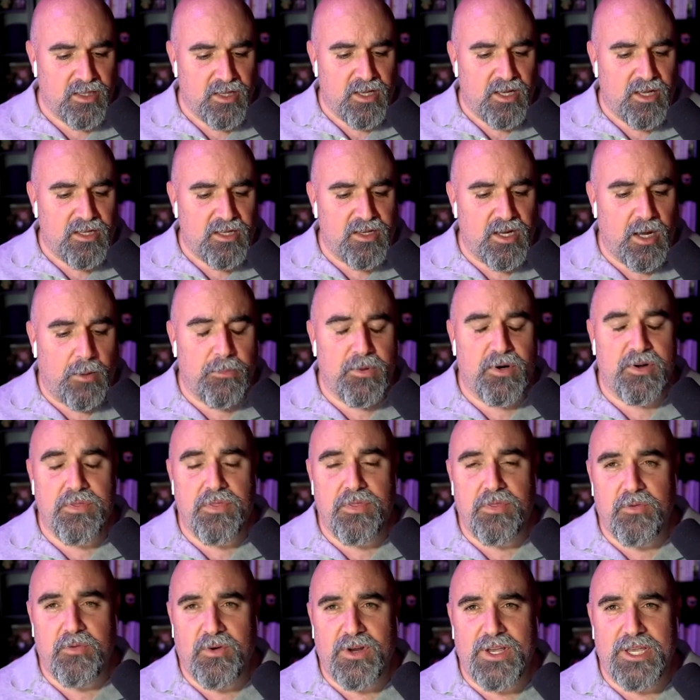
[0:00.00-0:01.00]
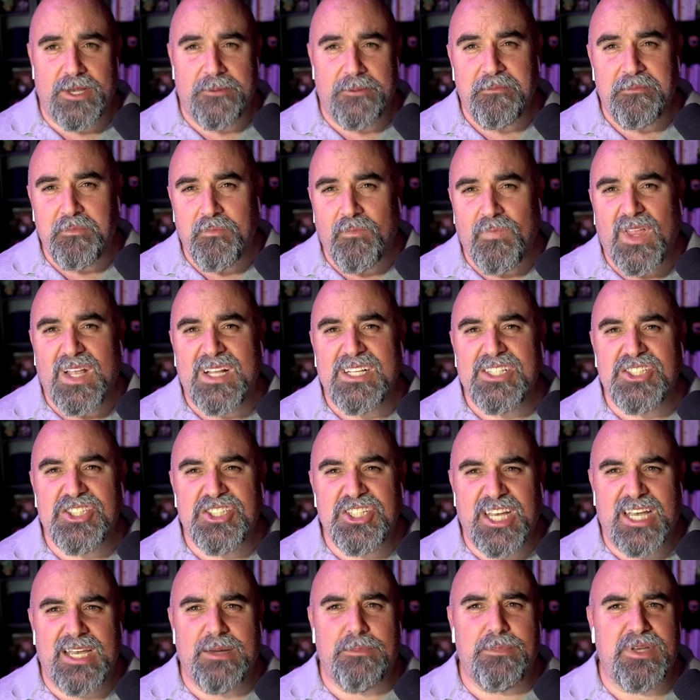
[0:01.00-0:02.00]
Number 3,
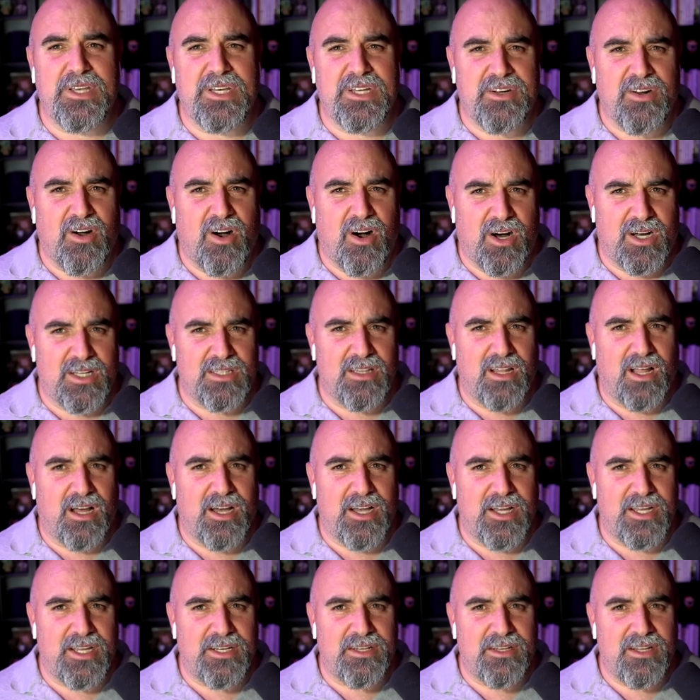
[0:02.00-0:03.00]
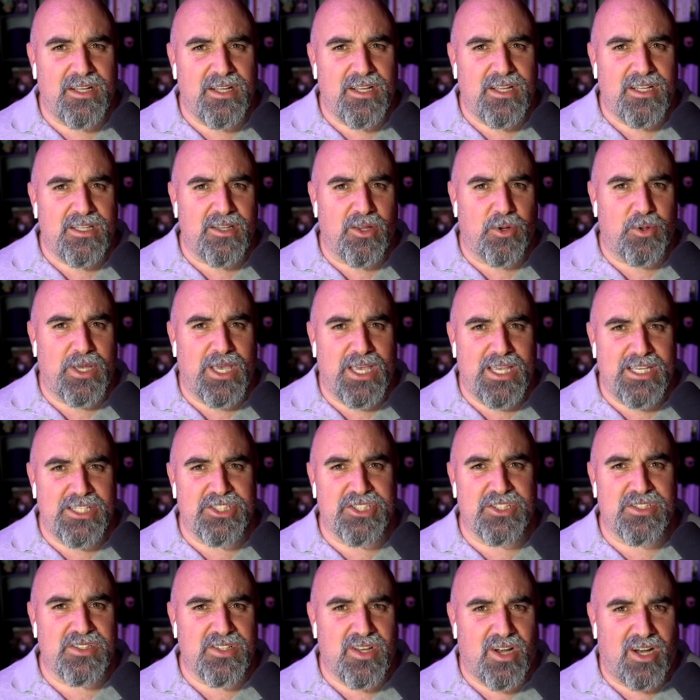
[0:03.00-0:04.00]
champion online
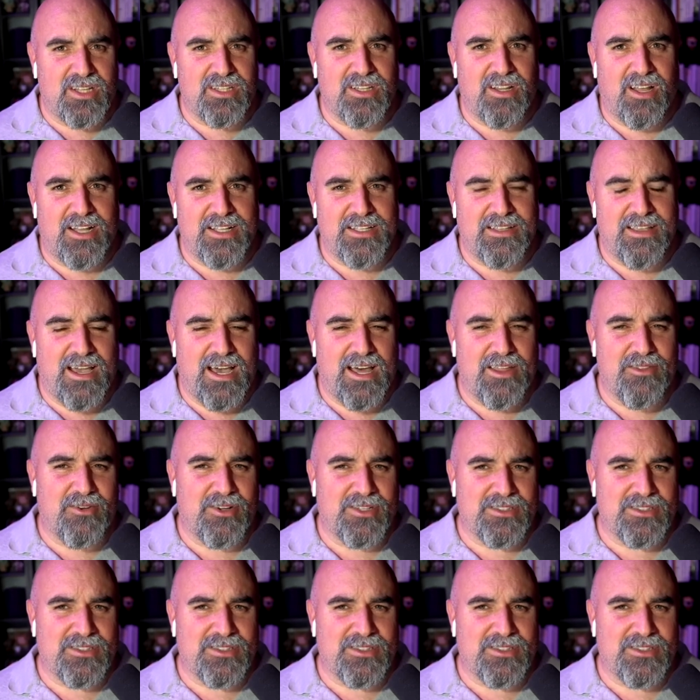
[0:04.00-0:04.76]
locations, online gatherings.